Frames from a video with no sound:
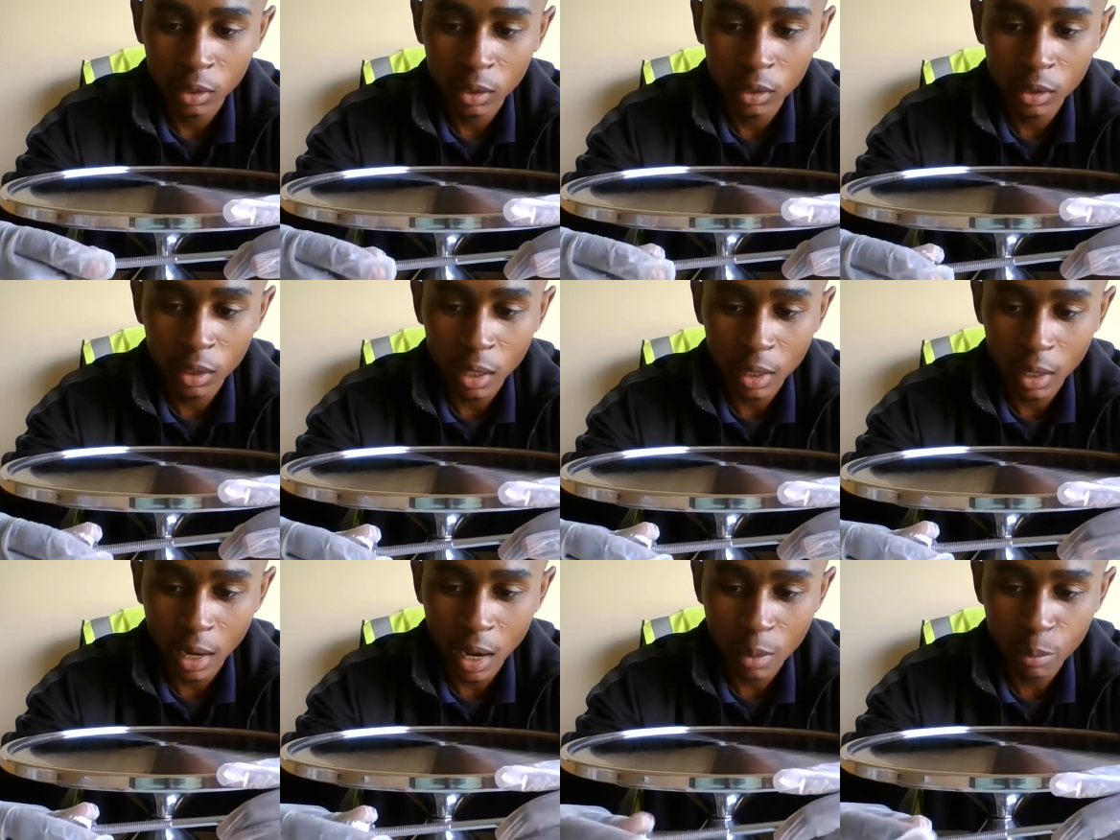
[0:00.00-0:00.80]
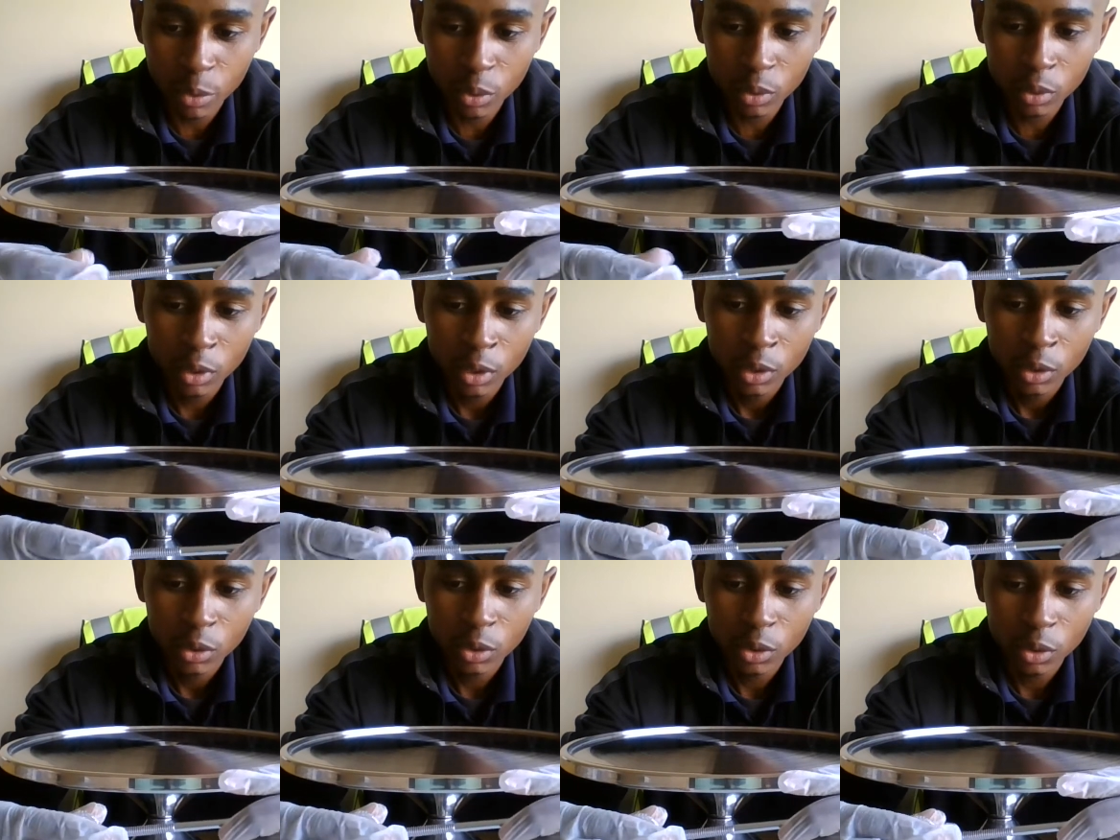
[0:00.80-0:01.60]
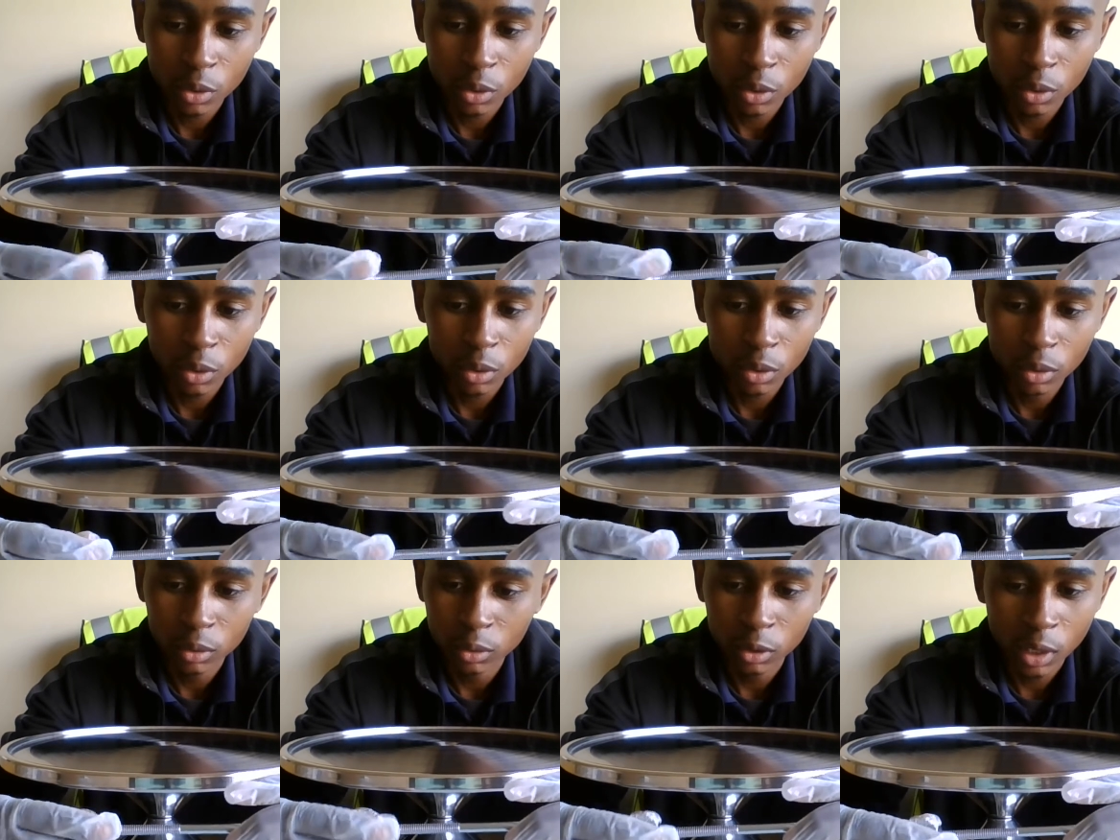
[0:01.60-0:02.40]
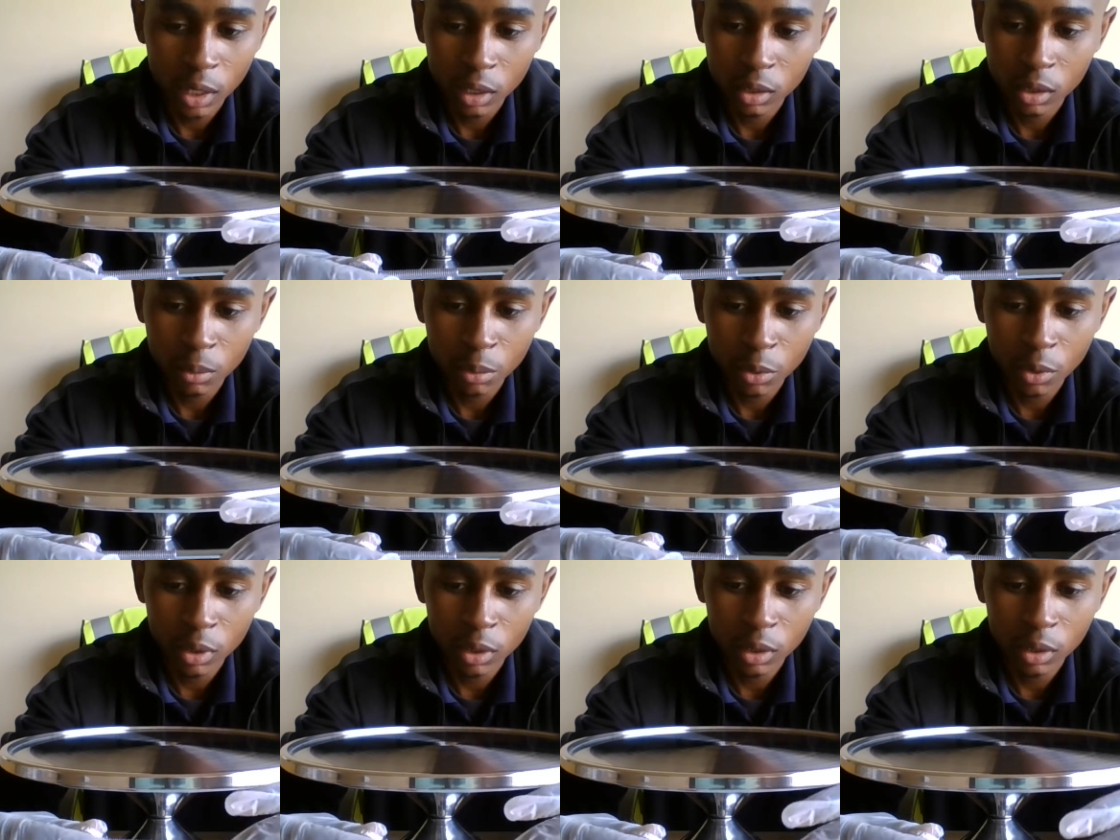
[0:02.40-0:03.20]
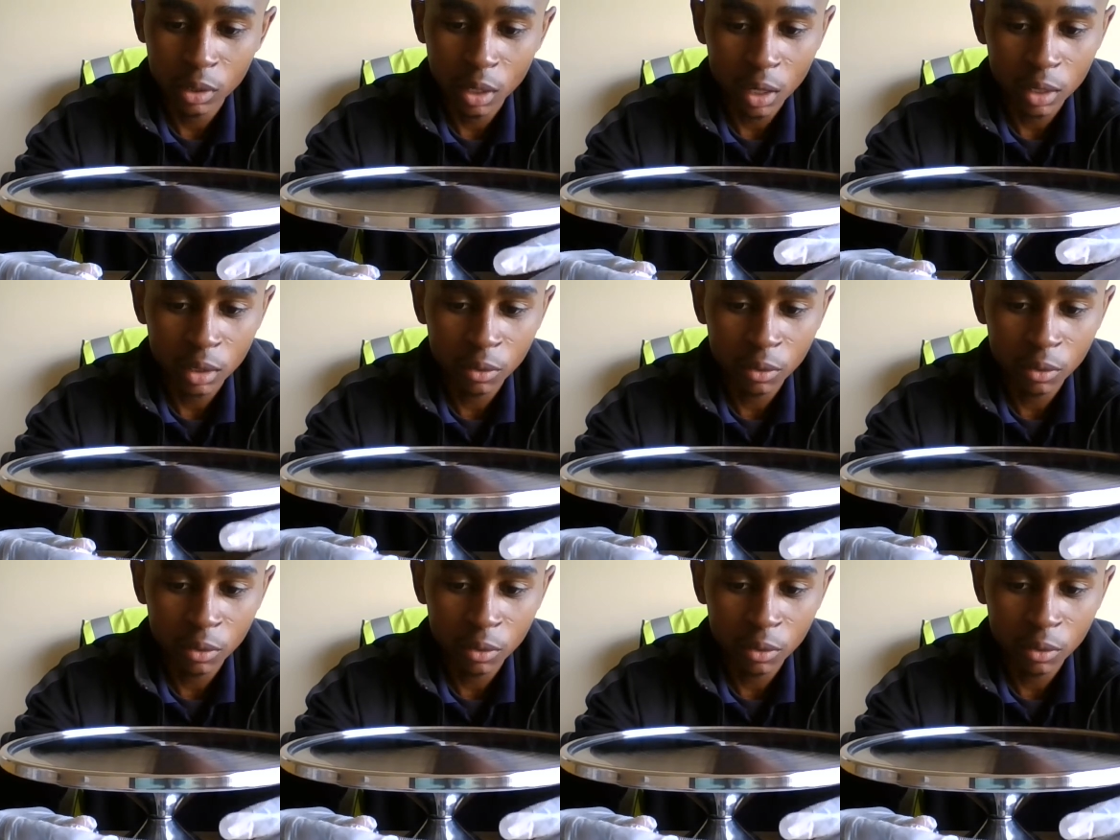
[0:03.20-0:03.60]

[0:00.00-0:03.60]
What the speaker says: They are a couple, so you can't separate these guys.